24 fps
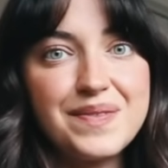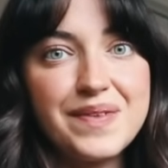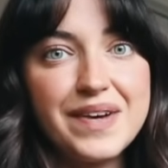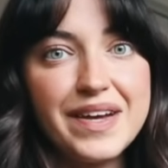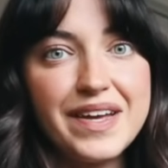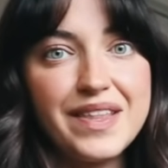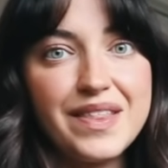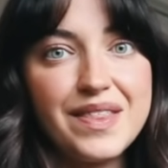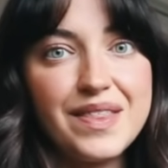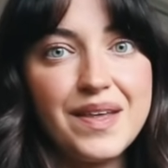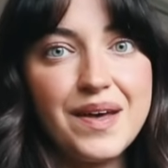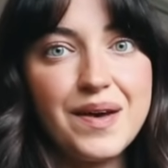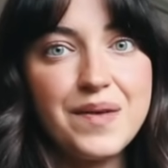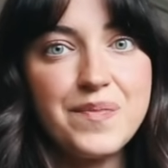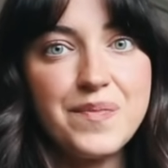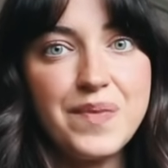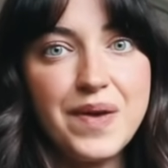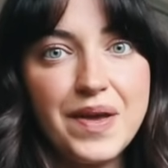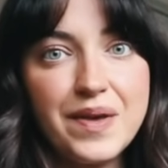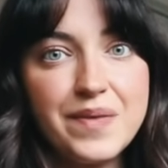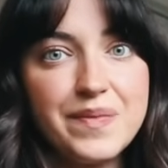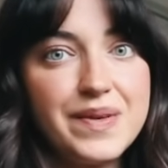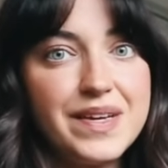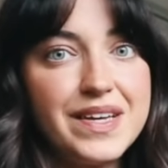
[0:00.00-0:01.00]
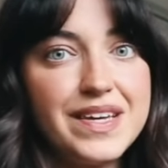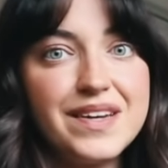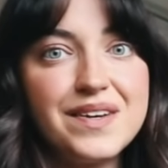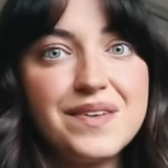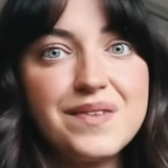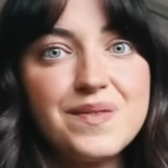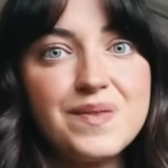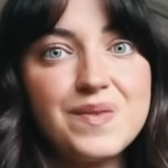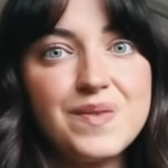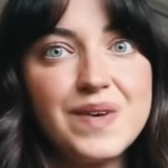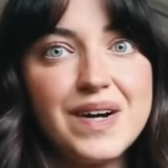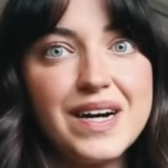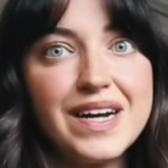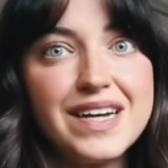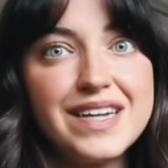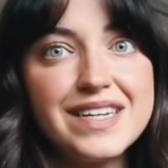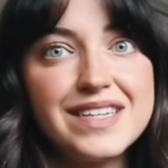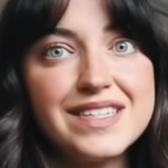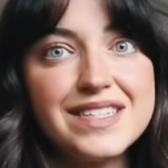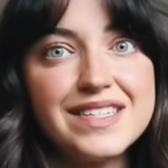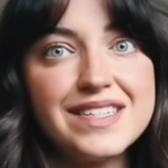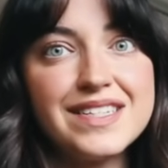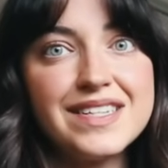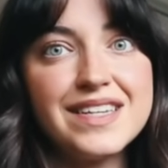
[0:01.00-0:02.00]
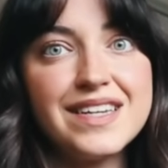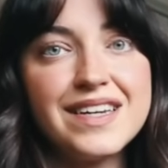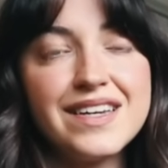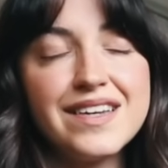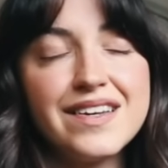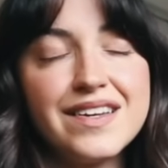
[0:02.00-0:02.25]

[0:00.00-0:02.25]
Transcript: with a baby was